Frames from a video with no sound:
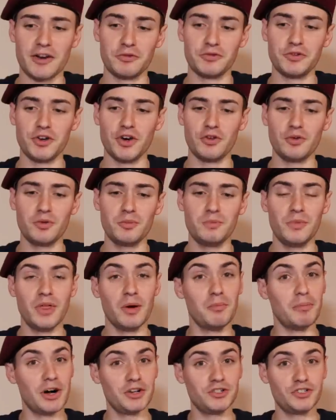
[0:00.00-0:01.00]
I don't know
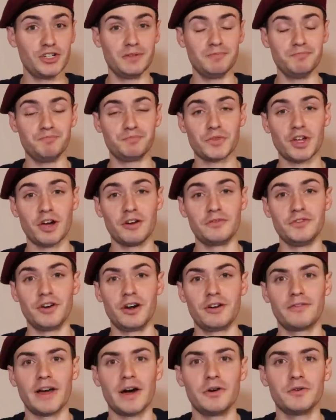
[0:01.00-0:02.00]
the budget of
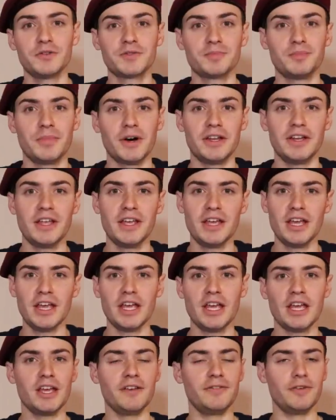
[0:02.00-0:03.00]
Nerf House, but
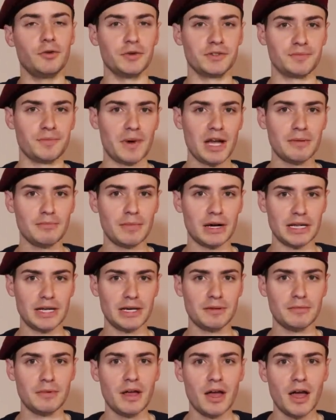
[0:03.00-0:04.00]
if it was my
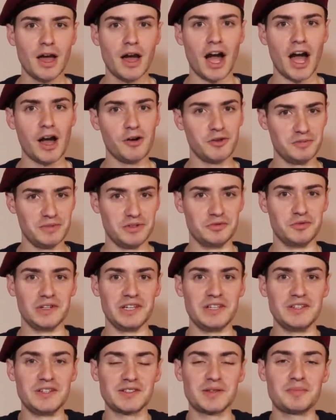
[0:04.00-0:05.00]
money, I would be
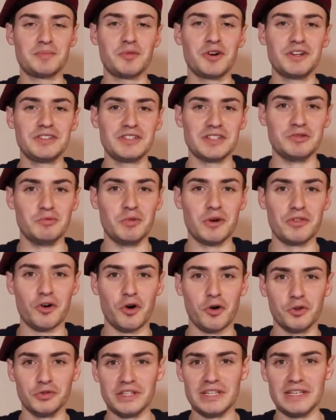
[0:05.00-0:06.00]
really disappointed with
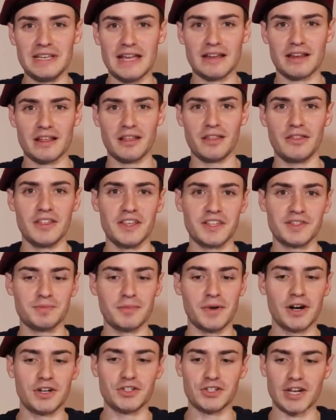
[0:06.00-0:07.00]
only getting this
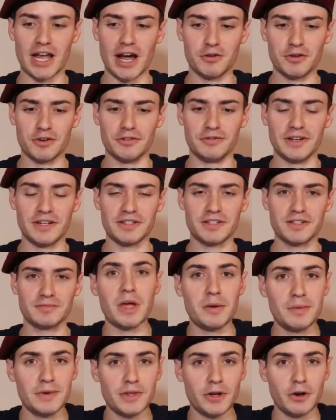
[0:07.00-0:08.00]
much out of it.
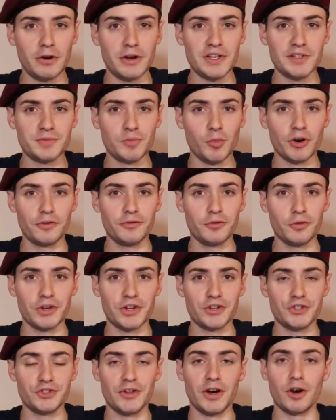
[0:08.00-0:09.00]
Maybe there is more
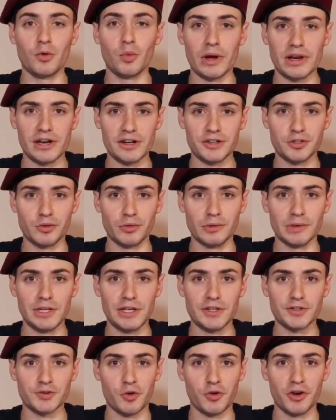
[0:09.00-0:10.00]
footage they're waiting to
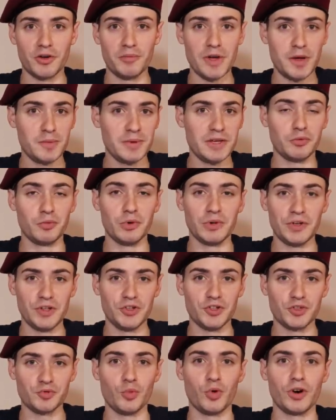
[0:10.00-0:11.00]
release, or maybe it
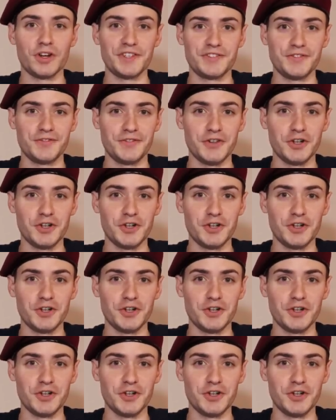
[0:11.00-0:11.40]
really just was